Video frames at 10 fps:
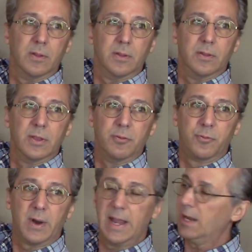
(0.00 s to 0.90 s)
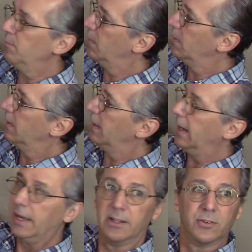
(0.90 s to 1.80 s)
the frame
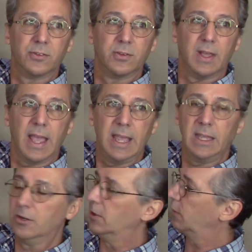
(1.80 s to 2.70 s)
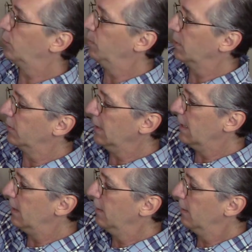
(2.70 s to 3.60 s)
has hanging hooks built
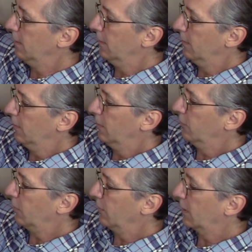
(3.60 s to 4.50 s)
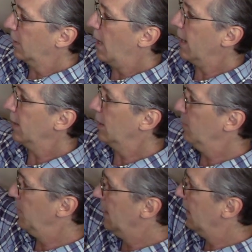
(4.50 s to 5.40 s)
in, so the clock
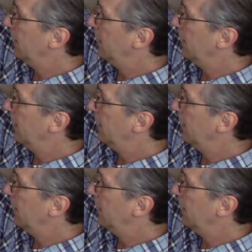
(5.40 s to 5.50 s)
can be a